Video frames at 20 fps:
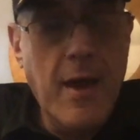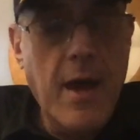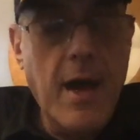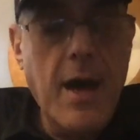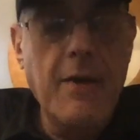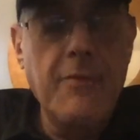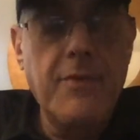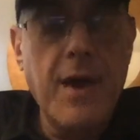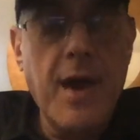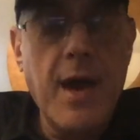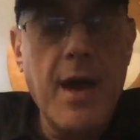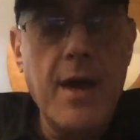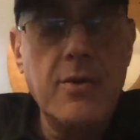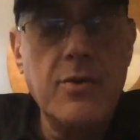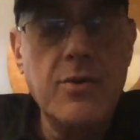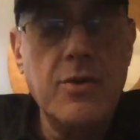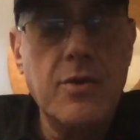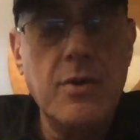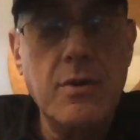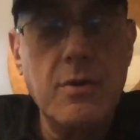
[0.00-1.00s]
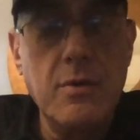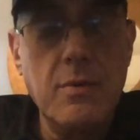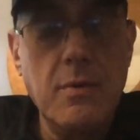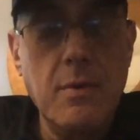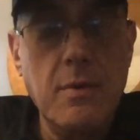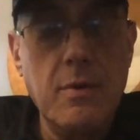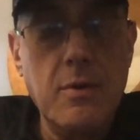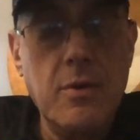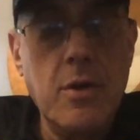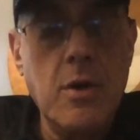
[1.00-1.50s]
I've gotten
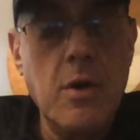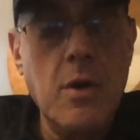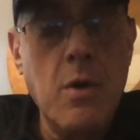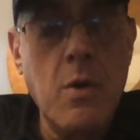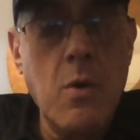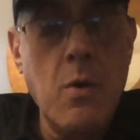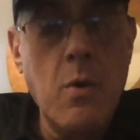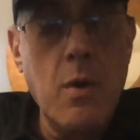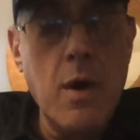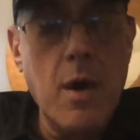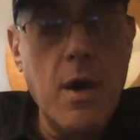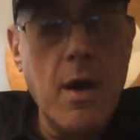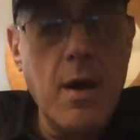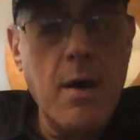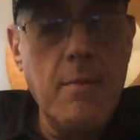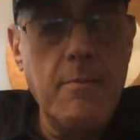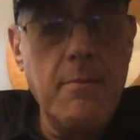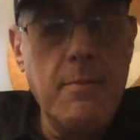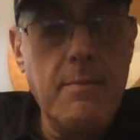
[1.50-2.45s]
to know um,